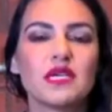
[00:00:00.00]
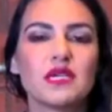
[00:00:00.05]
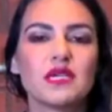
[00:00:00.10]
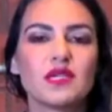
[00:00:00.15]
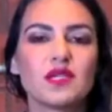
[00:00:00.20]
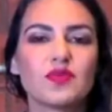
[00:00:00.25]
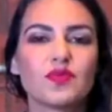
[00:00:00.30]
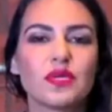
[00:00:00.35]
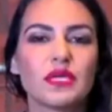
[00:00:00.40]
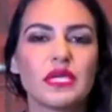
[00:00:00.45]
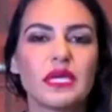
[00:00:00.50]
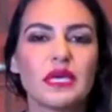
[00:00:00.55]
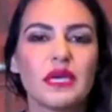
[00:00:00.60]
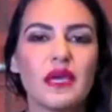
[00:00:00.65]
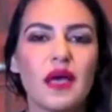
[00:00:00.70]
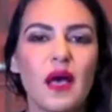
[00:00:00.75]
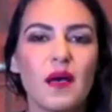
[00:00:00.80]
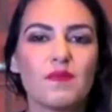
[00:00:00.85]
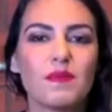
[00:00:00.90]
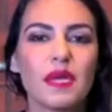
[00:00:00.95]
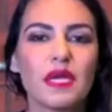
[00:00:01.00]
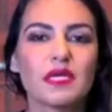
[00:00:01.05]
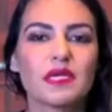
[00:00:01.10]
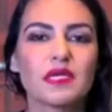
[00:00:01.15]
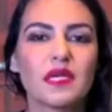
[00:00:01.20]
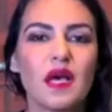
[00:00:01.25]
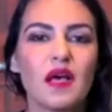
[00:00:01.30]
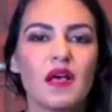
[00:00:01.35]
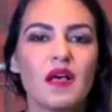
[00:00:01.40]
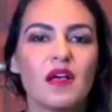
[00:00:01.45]
is really a
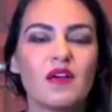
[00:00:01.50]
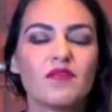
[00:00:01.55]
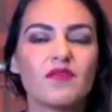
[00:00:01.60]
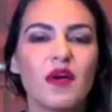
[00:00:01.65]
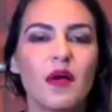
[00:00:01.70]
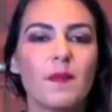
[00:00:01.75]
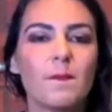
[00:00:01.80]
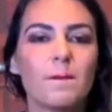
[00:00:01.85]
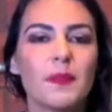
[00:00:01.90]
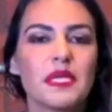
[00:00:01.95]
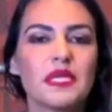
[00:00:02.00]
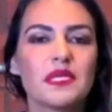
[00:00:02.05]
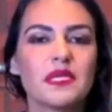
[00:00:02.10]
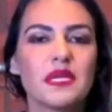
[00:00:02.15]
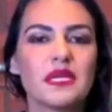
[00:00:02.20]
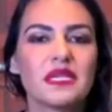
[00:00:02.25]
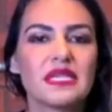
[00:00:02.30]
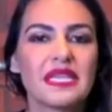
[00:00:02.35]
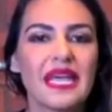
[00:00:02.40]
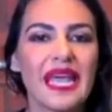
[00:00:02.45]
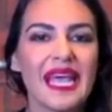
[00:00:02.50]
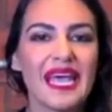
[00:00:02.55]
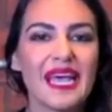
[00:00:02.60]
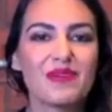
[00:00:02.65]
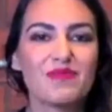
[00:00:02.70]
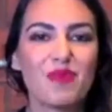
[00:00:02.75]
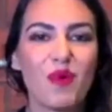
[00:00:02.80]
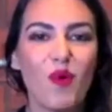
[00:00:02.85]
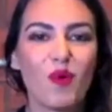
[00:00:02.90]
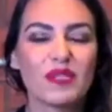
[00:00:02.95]
mix of business
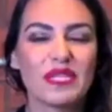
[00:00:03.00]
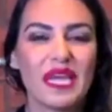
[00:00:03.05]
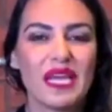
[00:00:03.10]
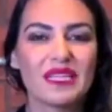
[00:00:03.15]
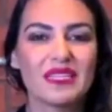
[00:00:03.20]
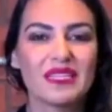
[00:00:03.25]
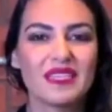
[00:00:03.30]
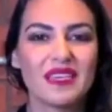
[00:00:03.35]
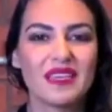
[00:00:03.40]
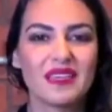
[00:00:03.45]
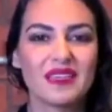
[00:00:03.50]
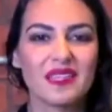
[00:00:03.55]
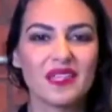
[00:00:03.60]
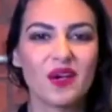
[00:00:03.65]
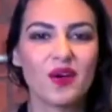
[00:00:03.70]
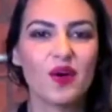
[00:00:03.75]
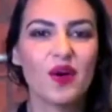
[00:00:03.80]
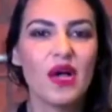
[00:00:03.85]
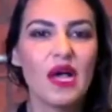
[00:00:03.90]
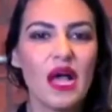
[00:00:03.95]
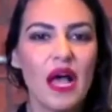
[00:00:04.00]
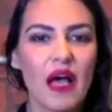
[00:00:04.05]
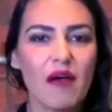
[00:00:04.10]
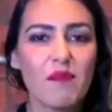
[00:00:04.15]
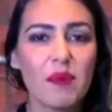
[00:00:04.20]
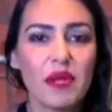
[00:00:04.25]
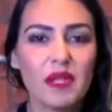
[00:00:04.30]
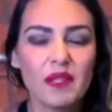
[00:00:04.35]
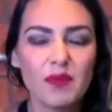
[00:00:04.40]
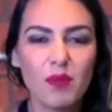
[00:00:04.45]
and pole dancing. So I've
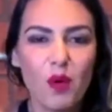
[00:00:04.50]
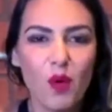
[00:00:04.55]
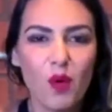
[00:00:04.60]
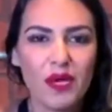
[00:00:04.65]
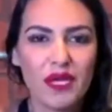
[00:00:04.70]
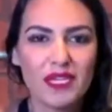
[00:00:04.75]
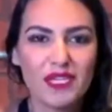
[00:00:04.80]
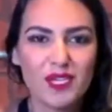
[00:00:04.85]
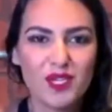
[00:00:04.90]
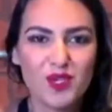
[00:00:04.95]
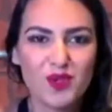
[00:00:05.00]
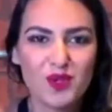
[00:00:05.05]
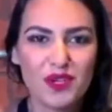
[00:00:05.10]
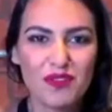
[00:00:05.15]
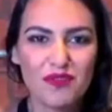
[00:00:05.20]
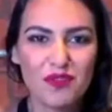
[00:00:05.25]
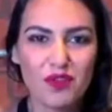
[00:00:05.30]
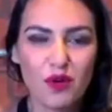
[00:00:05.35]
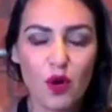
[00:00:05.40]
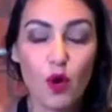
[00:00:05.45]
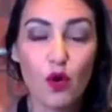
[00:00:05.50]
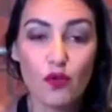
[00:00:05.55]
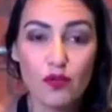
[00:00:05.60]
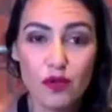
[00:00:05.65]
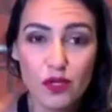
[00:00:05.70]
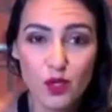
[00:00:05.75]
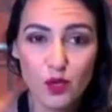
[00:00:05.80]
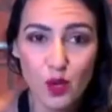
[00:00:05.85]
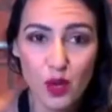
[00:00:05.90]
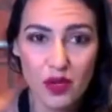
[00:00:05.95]
been in the pole industry for
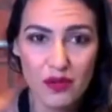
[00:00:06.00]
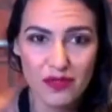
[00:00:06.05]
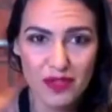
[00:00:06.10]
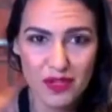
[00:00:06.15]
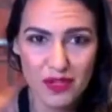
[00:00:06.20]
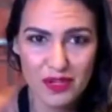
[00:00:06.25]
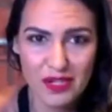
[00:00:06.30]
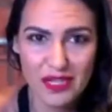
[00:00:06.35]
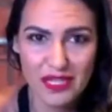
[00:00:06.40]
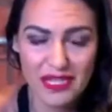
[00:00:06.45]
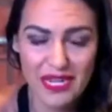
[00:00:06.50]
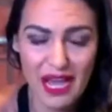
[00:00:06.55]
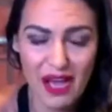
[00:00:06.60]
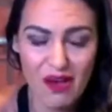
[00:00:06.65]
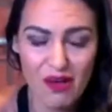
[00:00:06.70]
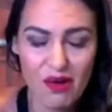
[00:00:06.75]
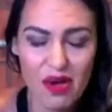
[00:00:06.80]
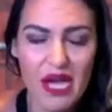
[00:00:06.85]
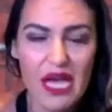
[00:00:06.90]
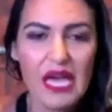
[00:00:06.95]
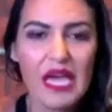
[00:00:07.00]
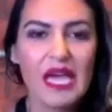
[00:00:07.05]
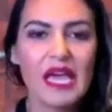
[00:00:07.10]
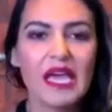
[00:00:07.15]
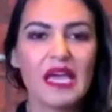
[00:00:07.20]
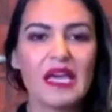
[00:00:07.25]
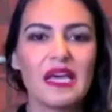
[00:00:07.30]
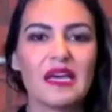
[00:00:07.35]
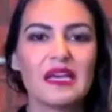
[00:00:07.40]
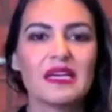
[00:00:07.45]
over 12 years now,
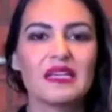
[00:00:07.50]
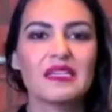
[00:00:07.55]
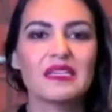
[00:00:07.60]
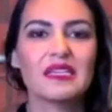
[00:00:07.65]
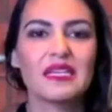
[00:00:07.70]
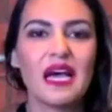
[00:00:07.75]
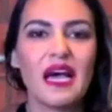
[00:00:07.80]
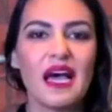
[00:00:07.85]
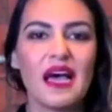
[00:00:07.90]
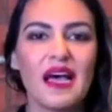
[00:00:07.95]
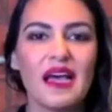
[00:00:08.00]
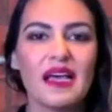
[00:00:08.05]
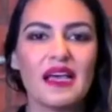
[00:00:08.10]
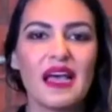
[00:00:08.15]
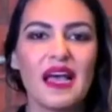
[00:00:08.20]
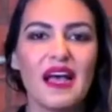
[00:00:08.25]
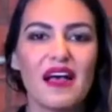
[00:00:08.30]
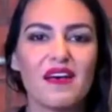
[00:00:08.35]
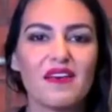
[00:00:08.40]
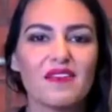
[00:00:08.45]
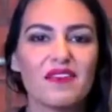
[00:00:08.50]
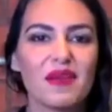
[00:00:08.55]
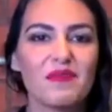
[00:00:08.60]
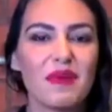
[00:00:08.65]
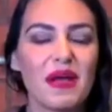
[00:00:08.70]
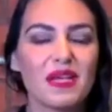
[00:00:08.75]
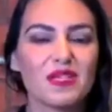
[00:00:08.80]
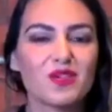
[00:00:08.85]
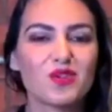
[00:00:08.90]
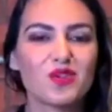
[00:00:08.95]
and I have a
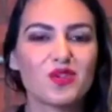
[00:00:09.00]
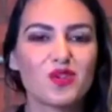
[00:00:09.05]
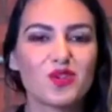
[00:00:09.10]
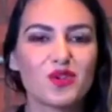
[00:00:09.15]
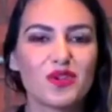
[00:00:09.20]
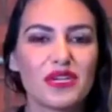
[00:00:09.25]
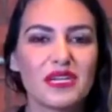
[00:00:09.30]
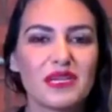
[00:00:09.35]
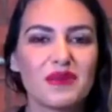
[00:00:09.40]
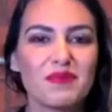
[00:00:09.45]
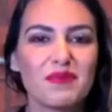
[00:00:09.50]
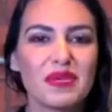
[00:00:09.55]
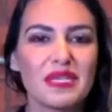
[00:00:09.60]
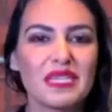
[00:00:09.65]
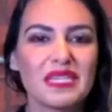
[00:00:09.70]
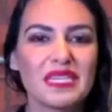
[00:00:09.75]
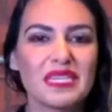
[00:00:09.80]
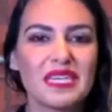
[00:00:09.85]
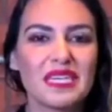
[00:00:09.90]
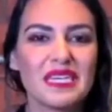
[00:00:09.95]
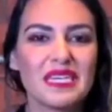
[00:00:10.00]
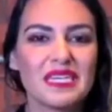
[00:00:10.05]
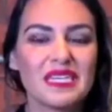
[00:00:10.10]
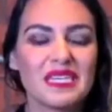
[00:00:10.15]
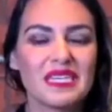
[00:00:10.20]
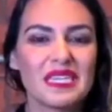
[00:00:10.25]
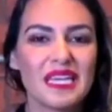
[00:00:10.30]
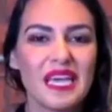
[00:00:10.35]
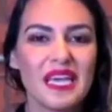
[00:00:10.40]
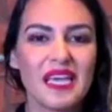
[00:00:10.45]
master's degree in
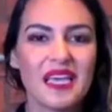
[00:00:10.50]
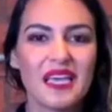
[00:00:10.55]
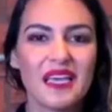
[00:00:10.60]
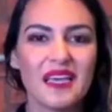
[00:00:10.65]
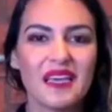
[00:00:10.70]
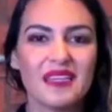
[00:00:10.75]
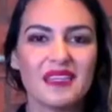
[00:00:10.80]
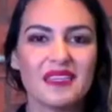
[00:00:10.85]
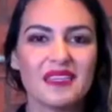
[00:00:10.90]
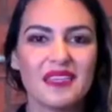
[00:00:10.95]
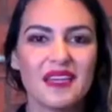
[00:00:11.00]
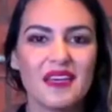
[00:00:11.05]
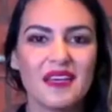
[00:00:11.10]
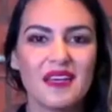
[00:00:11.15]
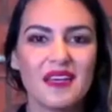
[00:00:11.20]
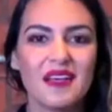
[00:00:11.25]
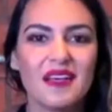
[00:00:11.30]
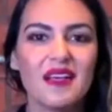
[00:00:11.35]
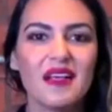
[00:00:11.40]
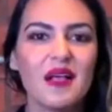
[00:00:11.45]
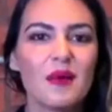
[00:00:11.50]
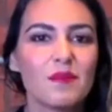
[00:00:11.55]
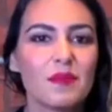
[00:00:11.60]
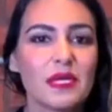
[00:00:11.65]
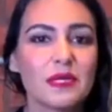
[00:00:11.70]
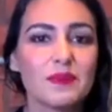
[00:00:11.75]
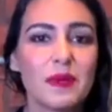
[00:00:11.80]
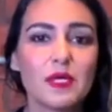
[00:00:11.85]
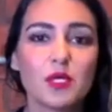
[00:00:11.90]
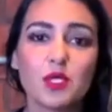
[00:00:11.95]
business, and my
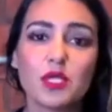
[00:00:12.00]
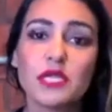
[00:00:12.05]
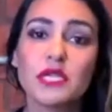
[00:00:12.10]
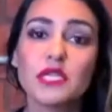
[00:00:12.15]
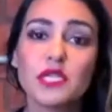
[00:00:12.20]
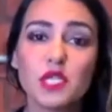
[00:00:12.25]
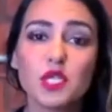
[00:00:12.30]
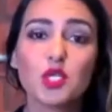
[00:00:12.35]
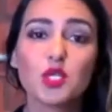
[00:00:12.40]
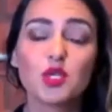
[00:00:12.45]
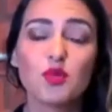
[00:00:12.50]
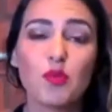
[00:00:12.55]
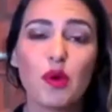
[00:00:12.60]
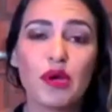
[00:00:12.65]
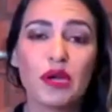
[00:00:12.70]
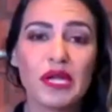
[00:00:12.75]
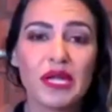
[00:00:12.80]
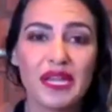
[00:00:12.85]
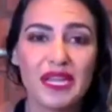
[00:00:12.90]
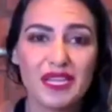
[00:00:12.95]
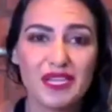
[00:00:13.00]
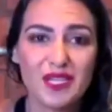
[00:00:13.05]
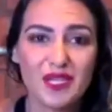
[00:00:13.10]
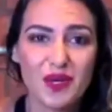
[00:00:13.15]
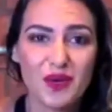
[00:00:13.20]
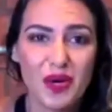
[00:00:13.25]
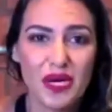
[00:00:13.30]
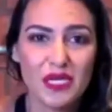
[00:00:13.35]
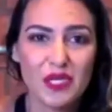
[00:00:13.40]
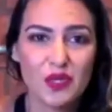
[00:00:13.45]
specialty is digital marketing.
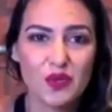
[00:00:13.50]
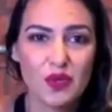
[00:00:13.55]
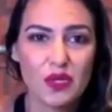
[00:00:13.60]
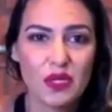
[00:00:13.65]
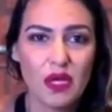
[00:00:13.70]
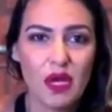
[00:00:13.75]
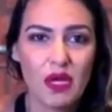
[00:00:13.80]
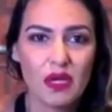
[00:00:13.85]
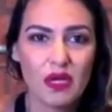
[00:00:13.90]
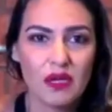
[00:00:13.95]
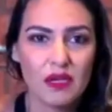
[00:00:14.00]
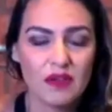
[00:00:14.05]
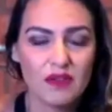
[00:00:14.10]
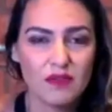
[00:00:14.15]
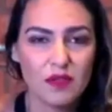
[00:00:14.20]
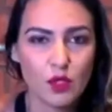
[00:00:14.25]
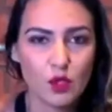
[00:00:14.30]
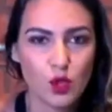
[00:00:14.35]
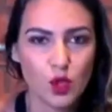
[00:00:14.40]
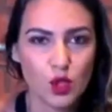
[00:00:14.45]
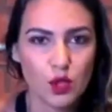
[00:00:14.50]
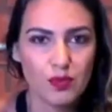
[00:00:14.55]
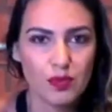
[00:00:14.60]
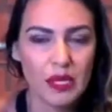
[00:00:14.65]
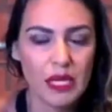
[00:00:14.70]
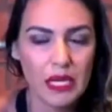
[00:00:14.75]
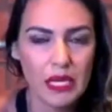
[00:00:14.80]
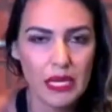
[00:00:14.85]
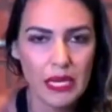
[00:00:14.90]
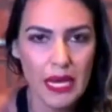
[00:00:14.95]
So I do a lot of social
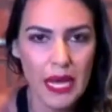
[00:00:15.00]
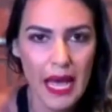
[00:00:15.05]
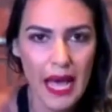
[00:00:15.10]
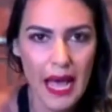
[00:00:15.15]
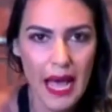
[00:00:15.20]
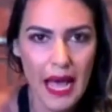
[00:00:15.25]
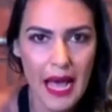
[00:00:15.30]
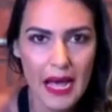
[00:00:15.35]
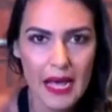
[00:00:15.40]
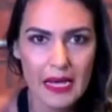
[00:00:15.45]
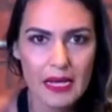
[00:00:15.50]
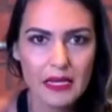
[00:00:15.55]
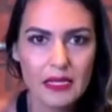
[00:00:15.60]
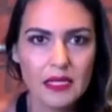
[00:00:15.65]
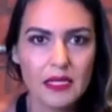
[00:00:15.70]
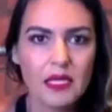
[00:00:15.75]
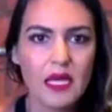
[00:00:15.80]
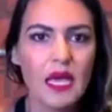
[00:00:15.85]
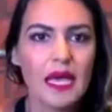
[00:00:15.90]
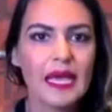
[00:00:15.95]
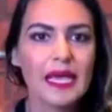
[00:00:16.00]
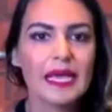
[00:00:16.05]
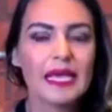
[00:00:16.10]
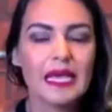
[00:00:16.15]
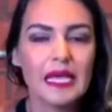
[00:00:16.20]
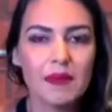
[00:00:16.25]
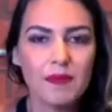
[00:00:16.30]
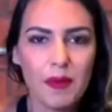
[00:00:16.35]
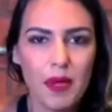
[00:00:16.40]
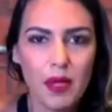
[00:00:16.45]
media ads,
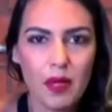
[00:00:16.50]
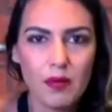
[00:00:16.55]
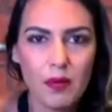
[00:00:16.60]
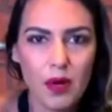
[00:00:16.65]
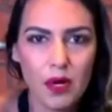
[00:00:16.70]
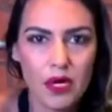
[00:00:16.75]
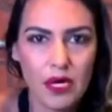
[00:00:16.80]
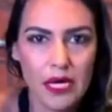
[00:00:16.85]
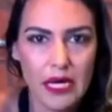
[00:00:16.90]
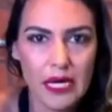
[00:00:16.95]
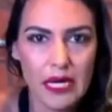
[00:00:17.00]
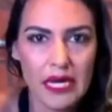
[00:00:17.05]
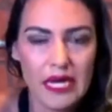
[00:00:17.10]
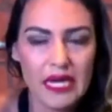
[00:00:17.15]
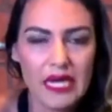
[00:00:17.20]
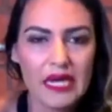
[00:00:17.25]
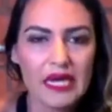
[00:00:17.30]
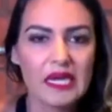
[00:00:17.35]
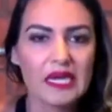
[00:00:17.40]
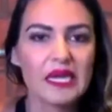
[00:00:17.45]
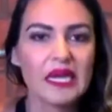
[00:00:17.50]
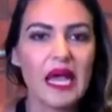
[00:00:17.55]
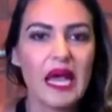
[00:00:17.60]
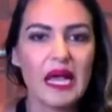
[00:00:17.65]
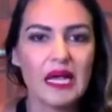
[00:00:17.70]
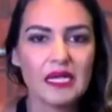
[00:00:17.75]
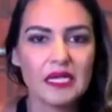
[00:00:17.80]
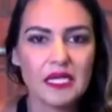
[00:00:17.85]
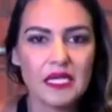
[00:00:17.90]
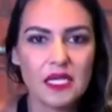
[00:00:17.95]
email marketing,
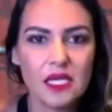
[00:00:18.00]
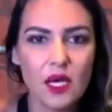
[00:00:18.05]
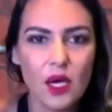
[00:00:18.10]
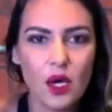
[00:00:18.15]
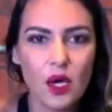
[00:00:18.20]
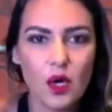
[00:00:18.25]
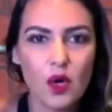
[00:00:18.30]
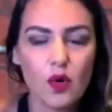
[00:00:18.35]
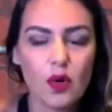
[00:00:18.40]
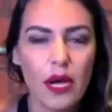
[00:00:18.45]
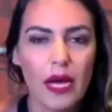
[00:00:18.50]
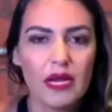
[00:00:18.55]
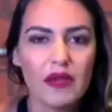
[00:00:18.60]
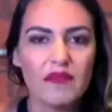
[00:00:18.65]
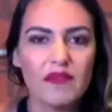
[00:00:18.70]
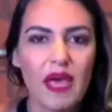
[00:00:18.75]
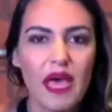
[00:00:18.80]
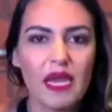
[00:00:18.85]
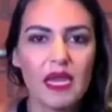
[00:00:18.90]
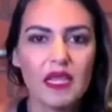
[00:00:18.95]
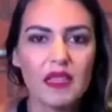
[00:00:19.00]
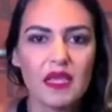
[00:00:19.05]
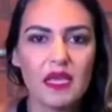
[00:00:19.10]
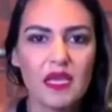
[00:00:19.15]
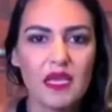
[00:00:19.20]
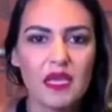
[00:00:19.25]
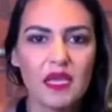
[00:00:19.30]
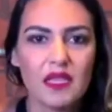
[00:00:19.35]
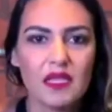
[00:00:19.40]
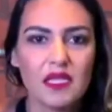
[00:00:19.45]
SEO, kind of
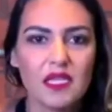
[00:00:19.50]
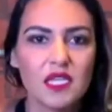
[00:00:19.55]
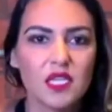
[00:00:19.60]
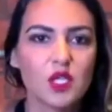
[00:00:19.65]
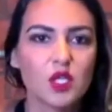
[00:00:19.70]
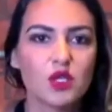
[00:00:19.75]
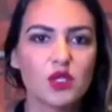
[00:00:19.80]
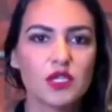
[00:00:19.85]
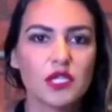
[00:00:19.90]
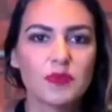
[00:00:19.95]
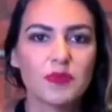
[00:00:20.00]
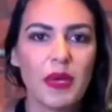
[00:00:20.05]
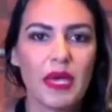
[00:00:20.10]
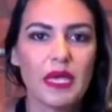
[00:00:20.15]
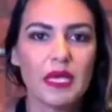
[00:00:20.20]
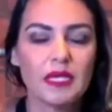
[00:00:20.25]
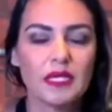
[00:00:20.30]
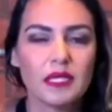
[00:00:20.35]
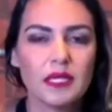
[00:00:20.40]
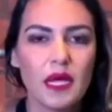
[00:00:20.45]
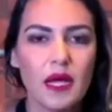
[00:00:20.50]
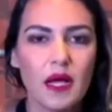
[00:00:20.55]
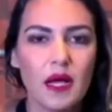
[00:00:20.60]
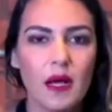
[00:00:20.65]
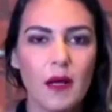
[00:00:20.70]
anything in the digital space